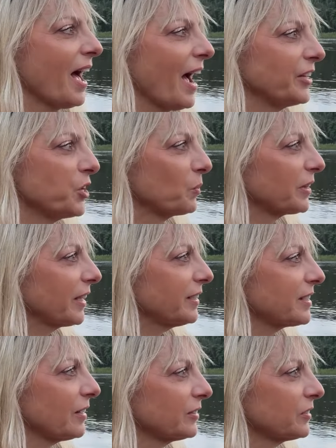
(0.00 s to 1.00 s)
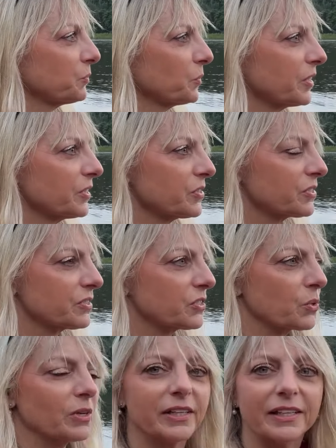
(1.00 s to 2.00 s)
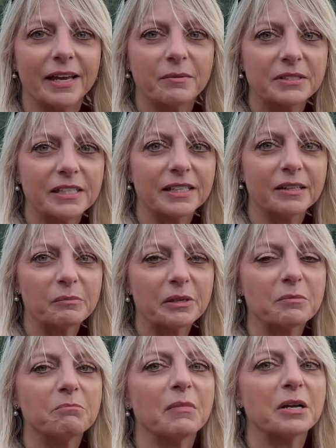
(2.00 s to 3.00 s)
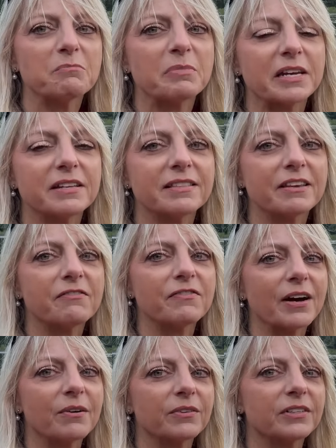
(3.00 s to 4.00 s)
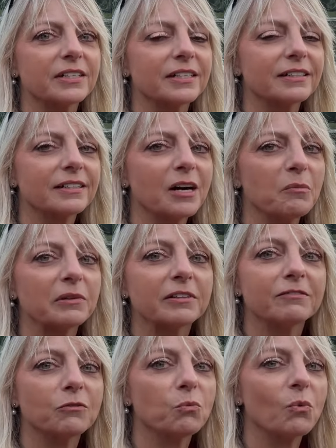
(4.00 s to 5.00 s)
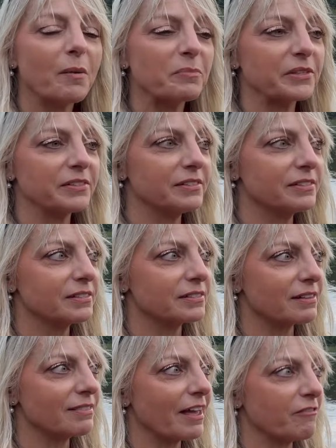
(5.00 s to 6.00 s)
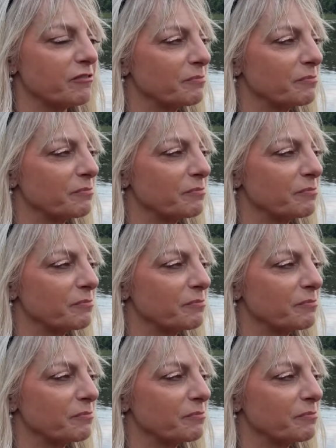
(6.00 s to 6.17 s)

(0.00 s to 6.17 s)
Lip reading: I know when Lake Delton was totally emptied in a big mud pit, they found a couple of weapons left